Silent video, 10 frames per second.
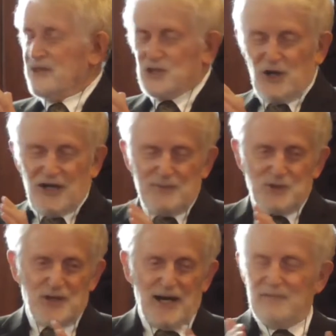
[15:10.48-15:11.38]
the
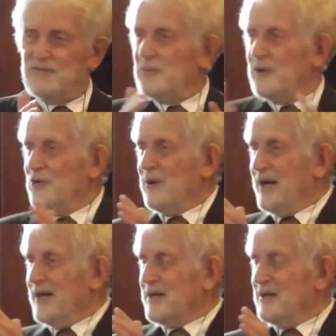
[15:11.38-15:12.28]
tribes who came from
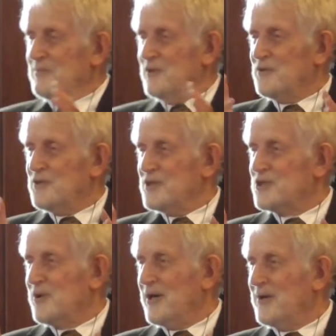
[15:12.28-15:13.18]
Iraq moved to
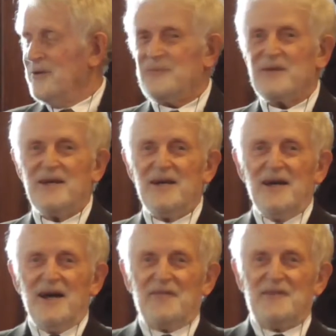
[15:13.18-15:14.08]
Israel,
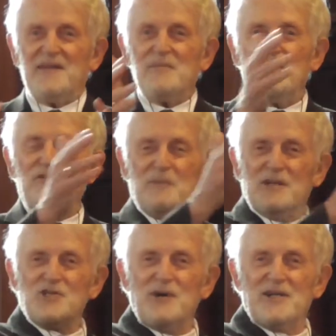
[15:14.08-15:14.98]
and then they moved from
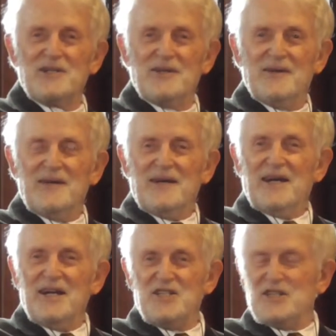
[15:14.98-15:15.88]
Israel to
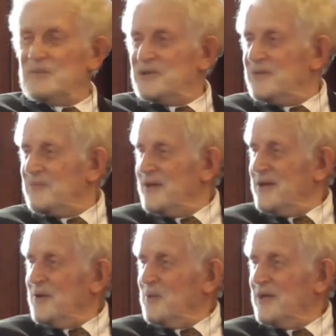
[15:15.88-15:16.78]
Egypt,
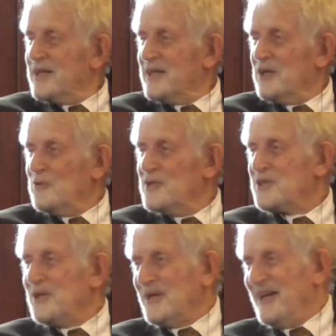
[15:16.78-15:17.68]
where they could get
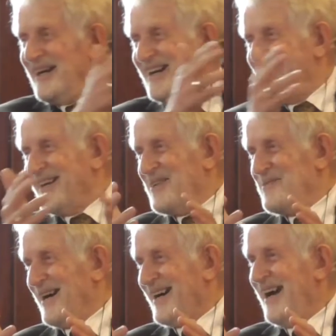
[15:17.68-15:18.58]
rescued again and go
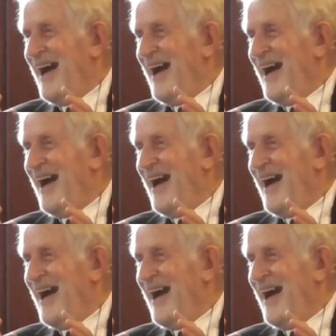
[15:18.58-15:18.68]
back.